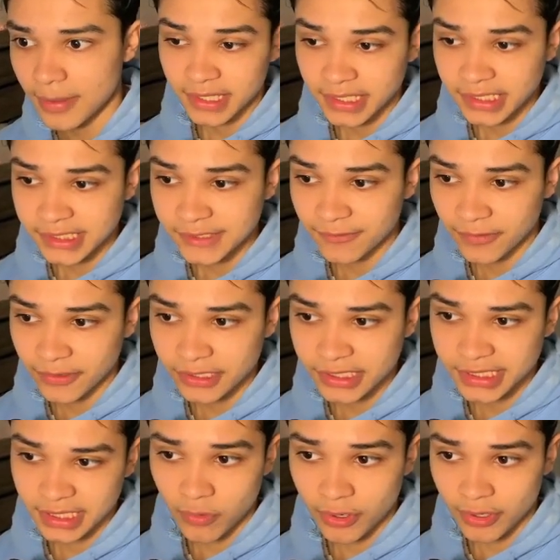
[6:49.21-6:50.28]
This
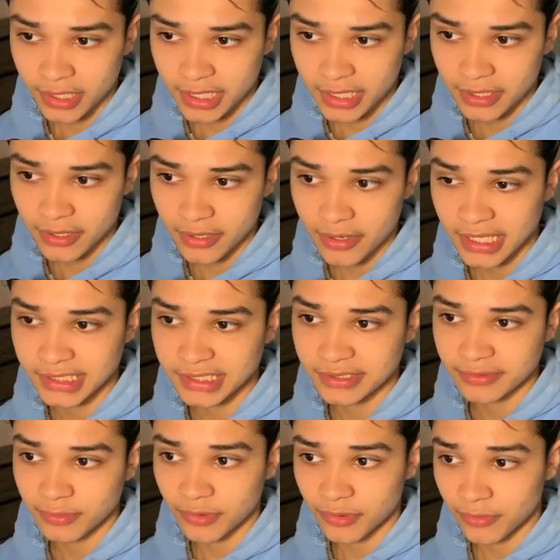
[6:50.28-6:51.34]
first word here is
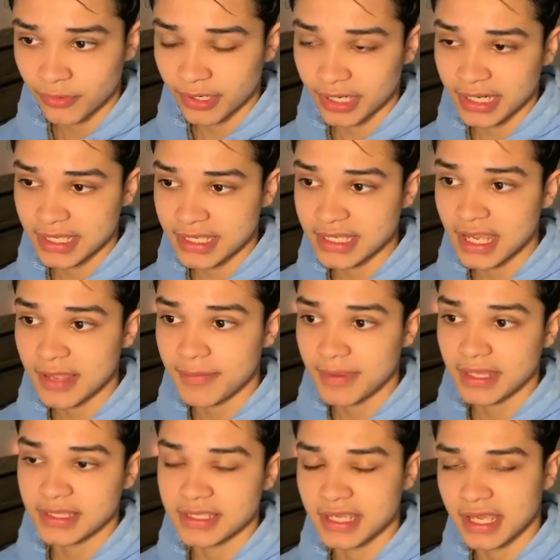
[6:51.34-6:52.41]
what we're going to type
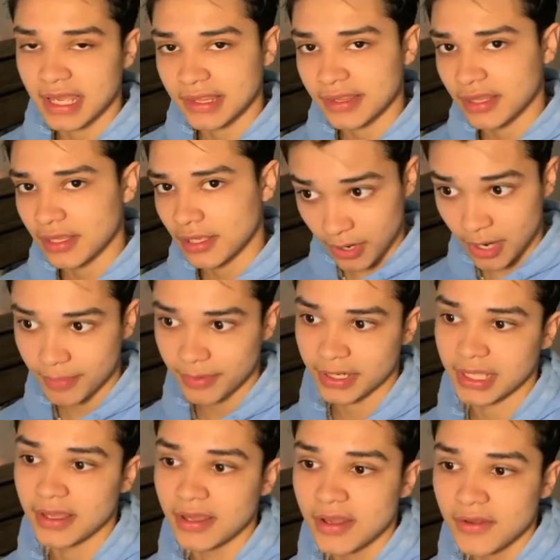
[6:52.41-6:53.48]
in to get the property.